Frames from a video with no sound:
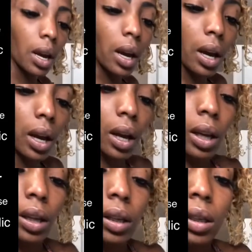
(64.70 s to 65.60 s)

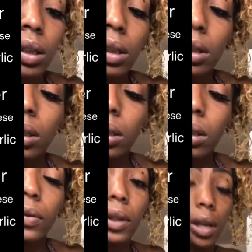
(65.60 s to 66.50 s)
And
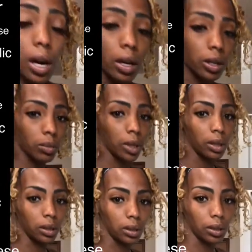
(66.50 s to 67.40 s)
for garnishment,
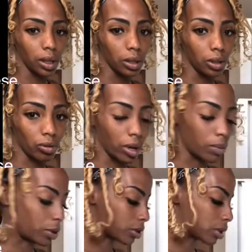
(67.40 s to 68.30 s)
I use dried
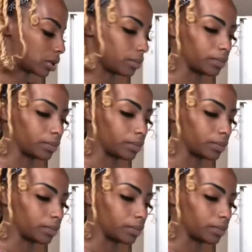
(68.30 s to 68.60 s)
parsley.